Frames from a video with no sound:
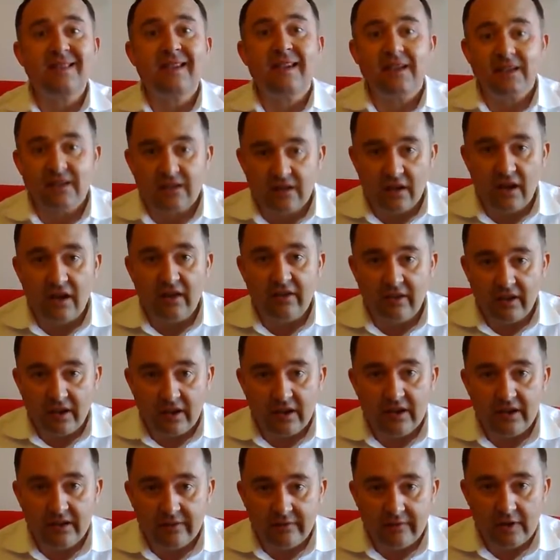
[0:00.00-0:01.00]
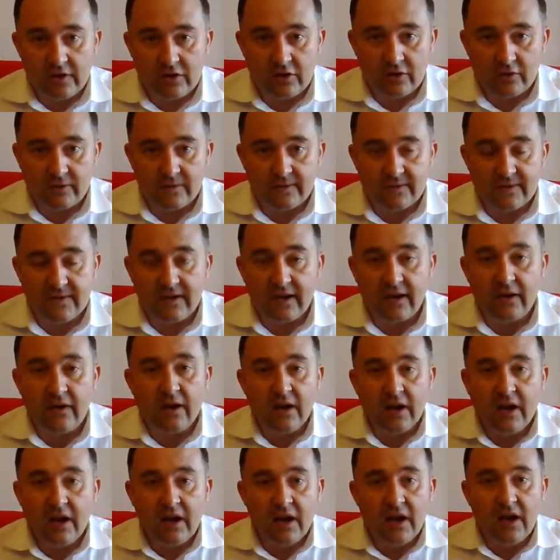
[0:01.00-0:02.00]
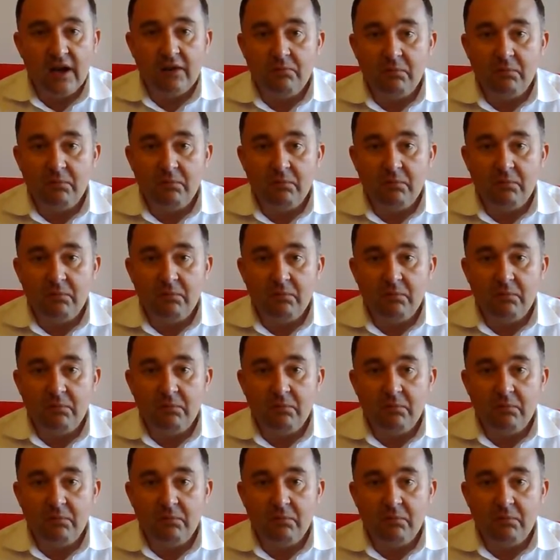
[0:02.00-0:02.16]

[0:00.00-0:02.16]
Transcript: 6 other individuals. So